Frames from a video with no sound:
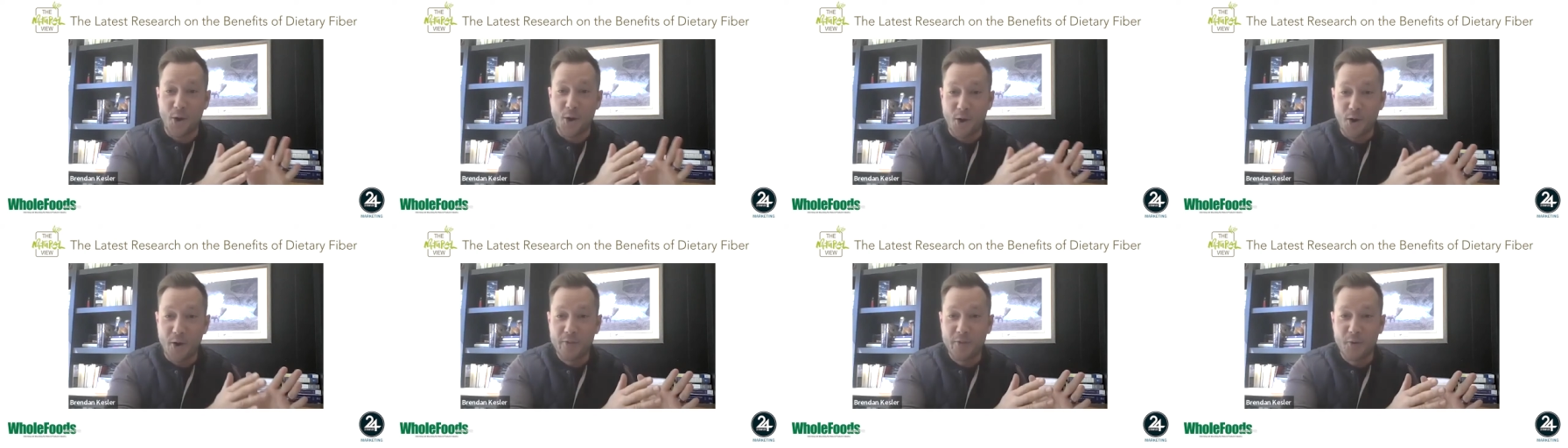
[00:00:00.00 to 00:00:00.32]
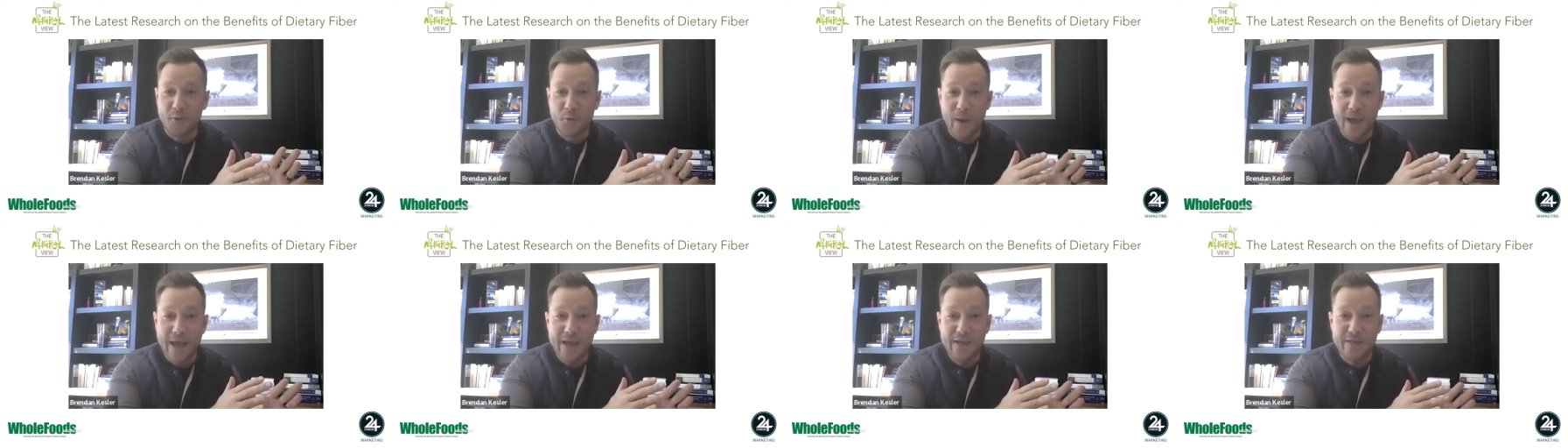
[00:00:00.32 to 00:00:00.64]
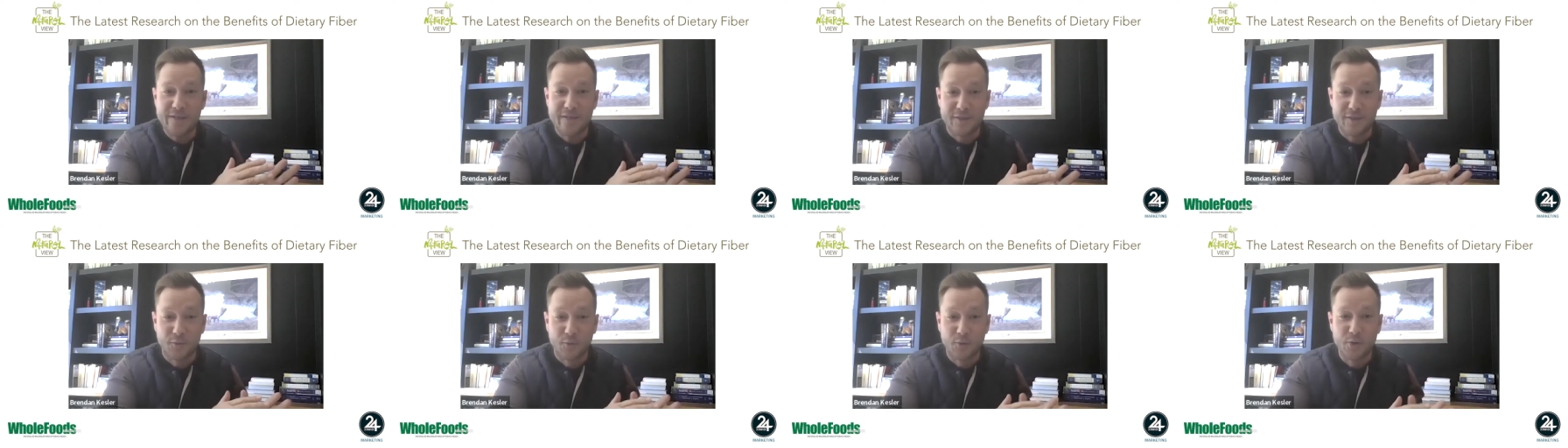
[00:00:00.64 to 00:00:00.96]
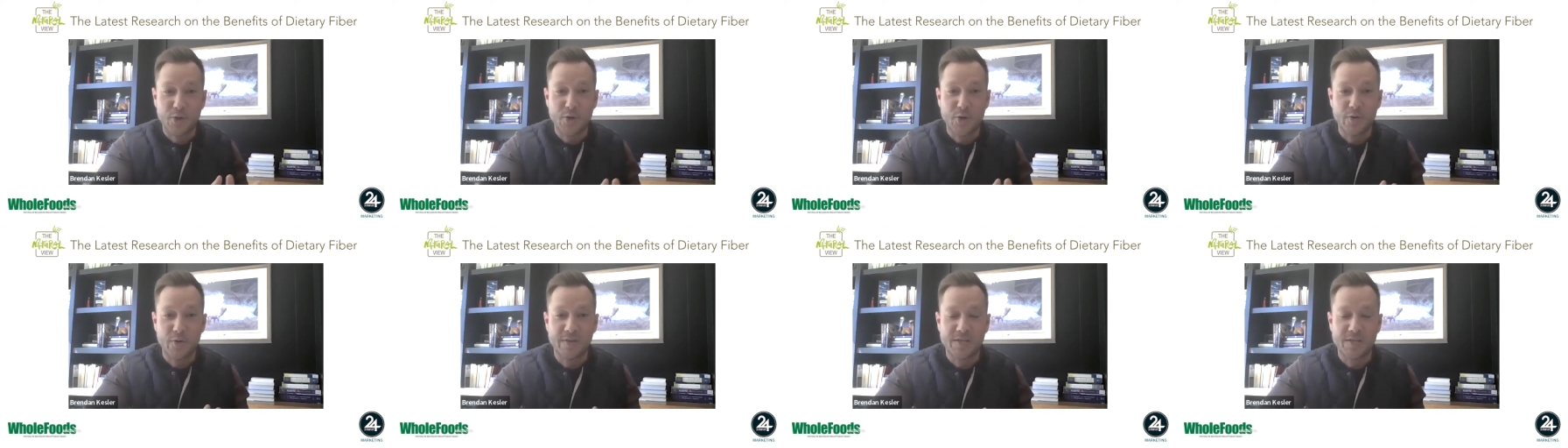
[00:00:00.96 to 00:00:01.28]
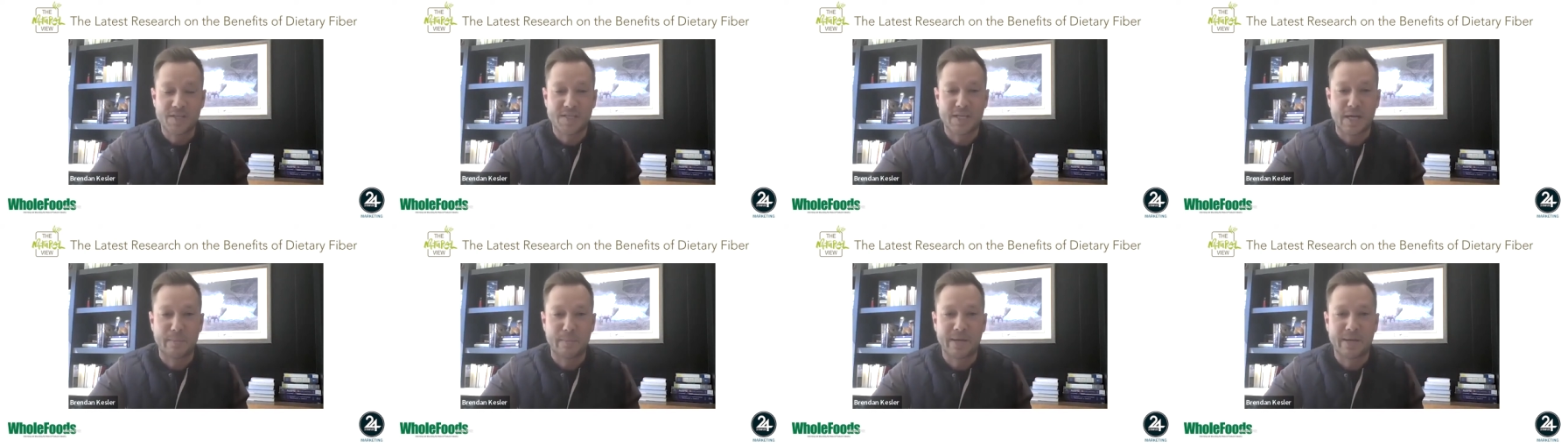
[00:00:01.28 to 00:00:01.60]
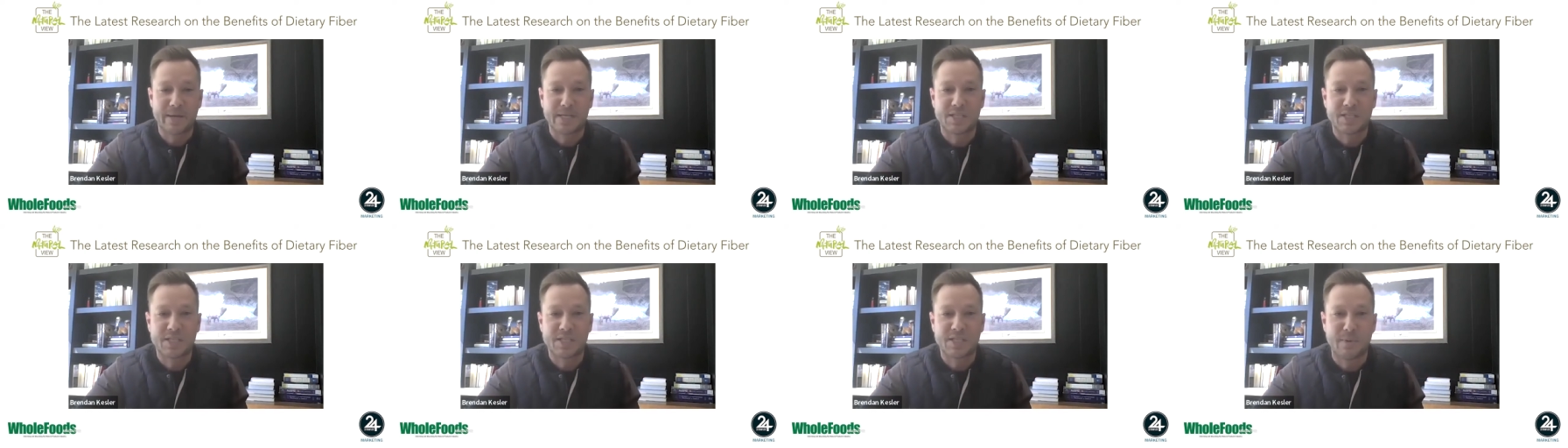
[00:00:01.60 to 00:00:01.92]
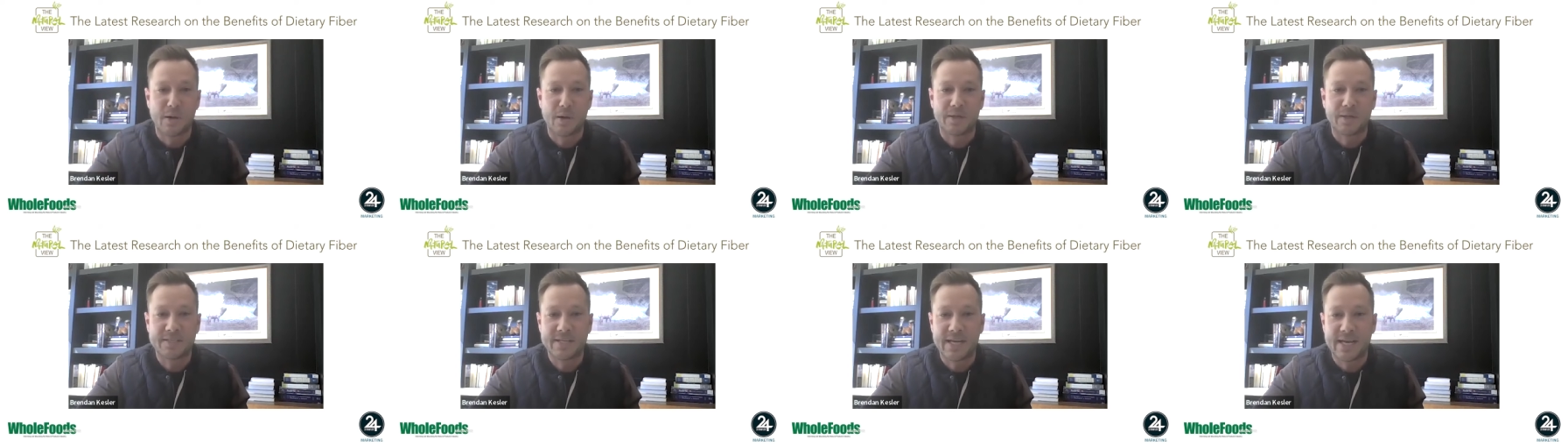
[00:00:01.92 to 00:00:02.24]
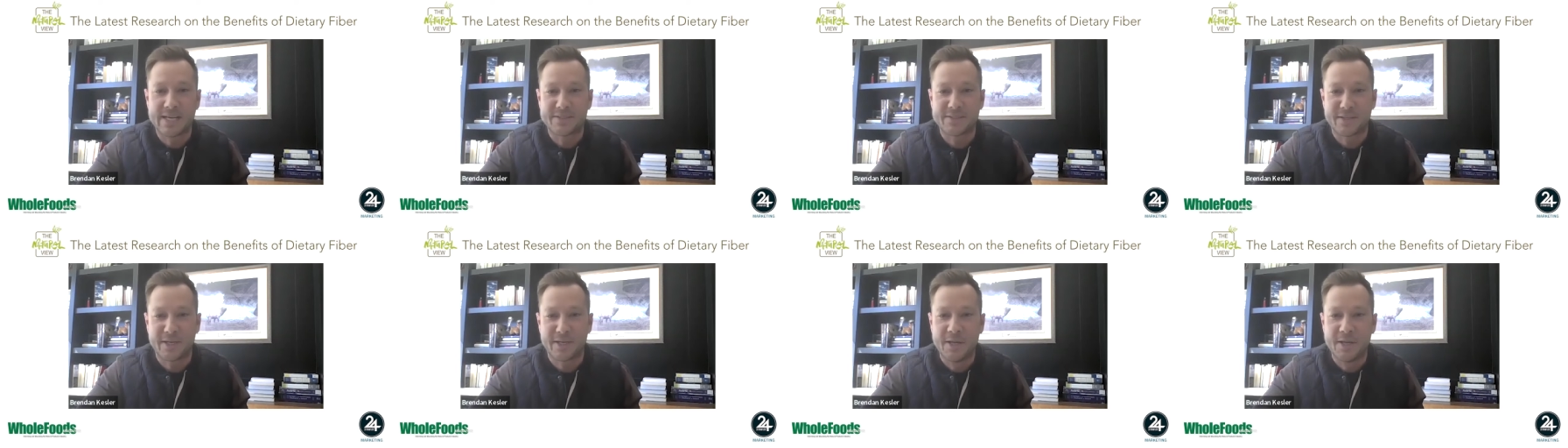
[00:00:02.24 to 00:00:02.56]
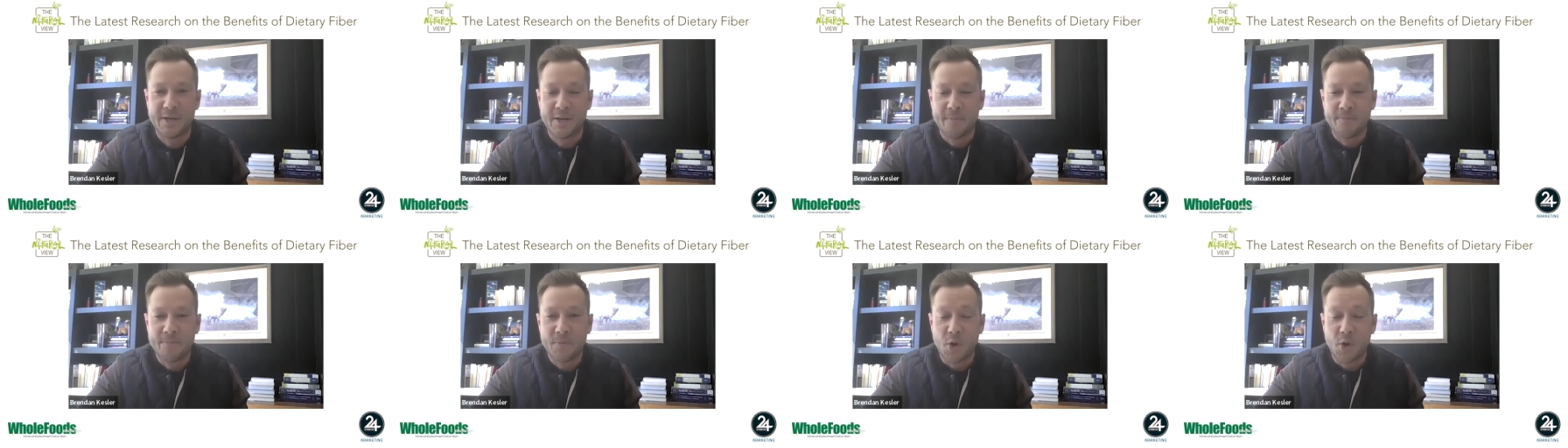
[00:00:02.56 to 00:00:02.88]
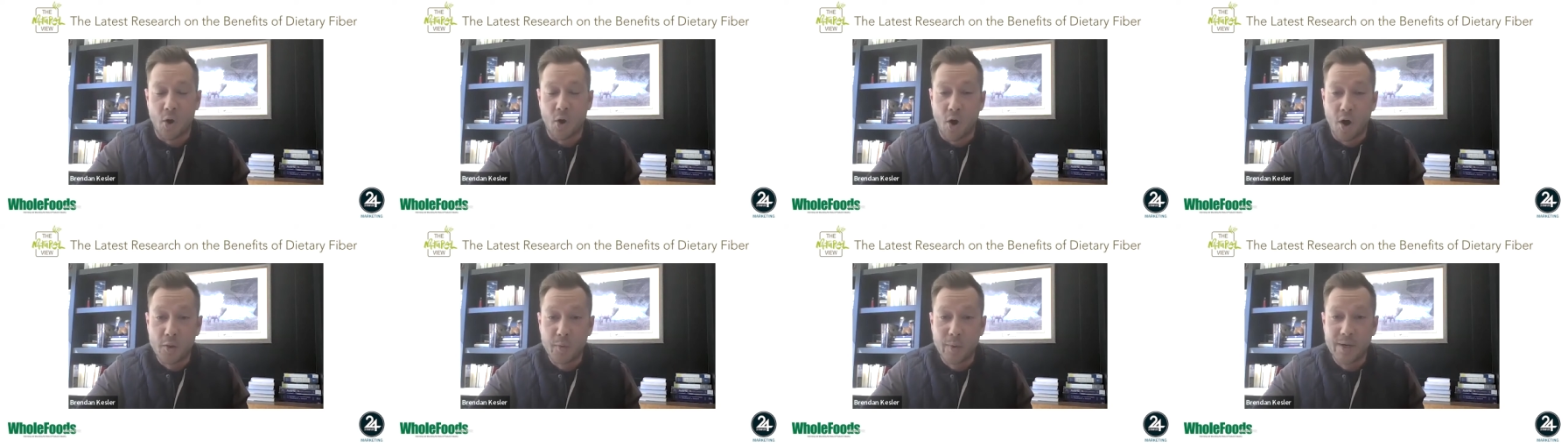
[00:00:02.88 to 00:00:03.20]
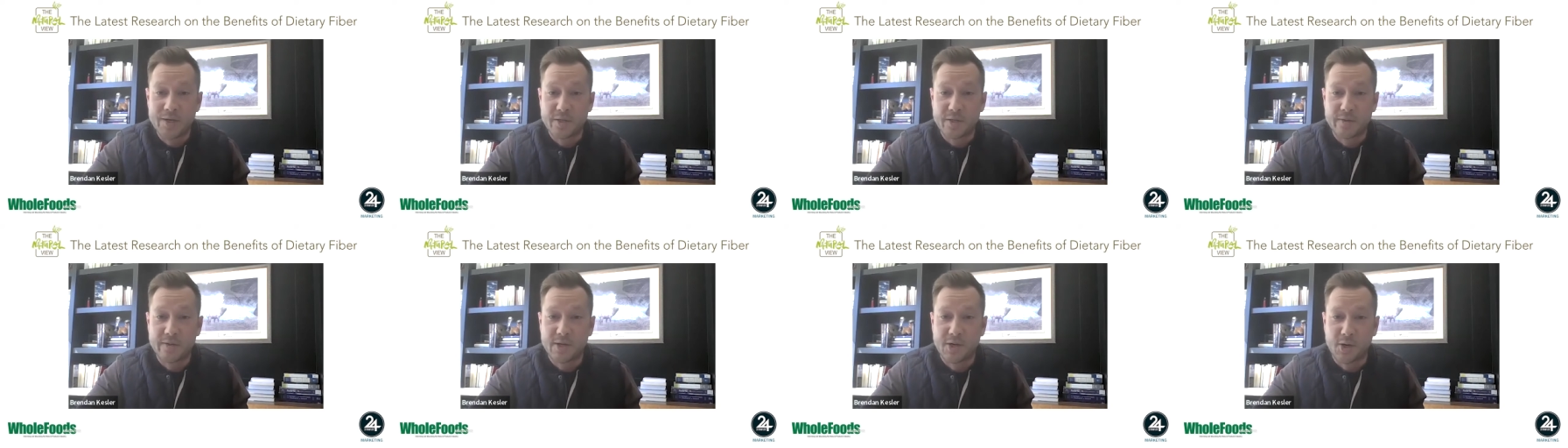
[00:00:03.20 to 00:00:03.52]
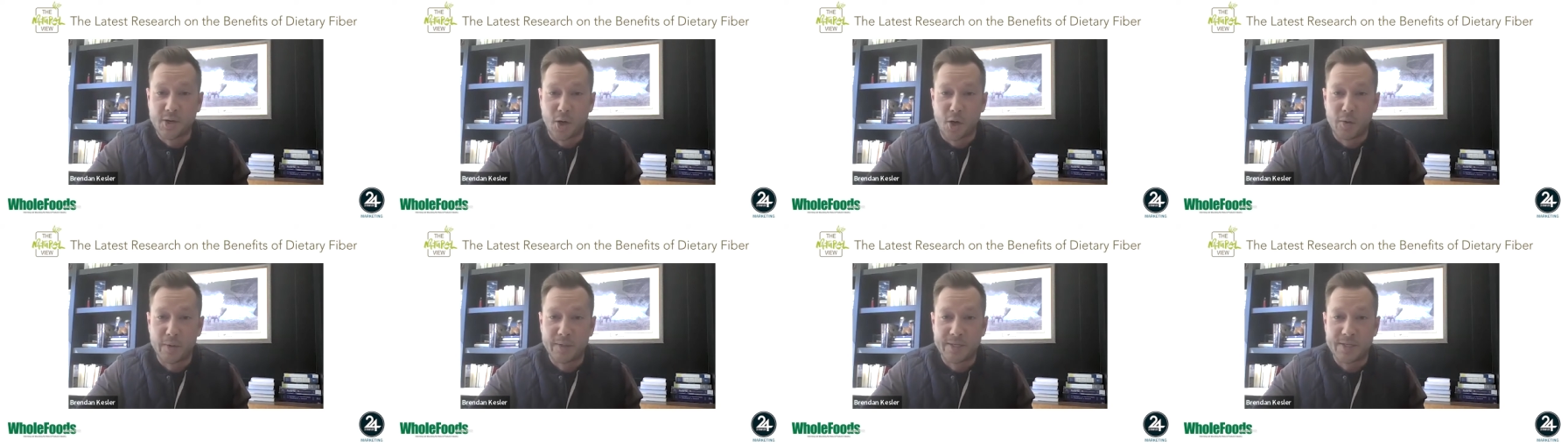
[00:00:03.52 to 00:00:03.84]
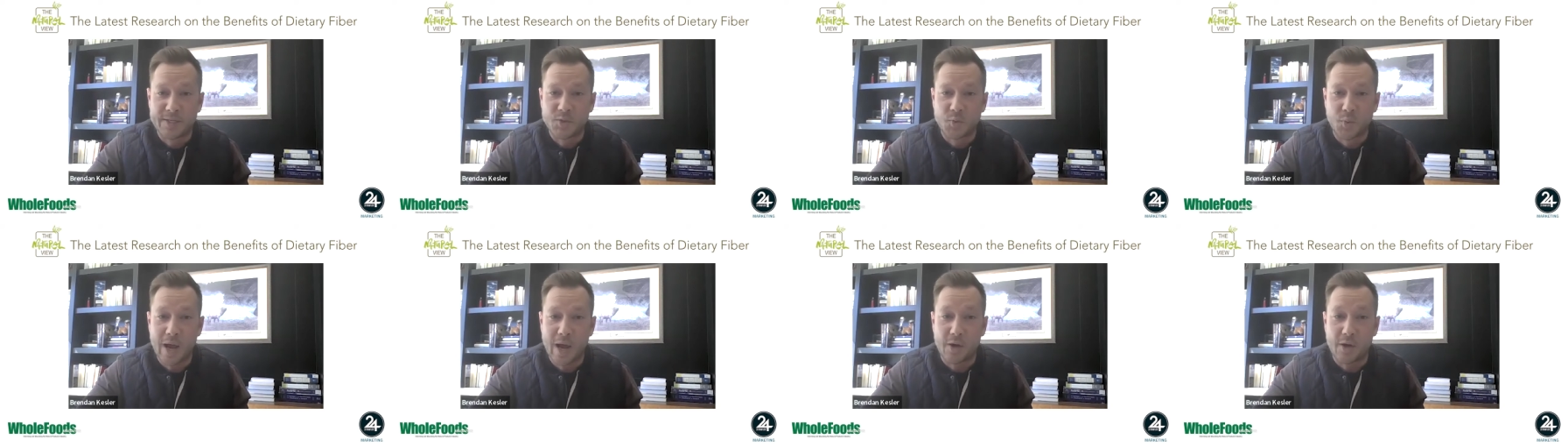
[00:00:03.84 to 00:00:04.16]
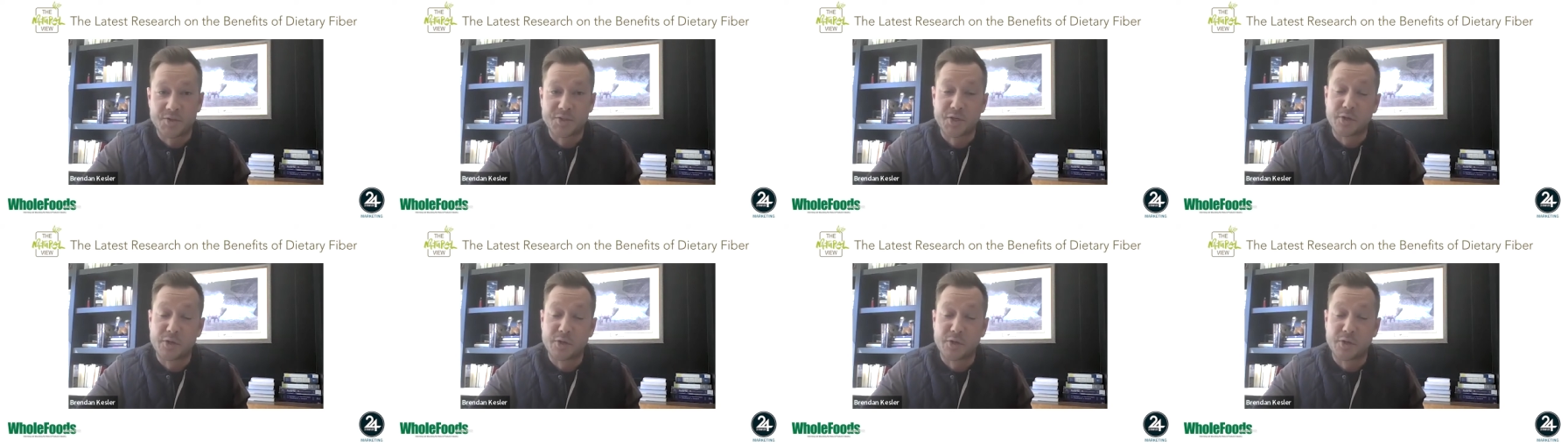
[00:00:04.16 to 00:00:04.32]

all the way through the stomach and small intestine, all the way to the colon as well.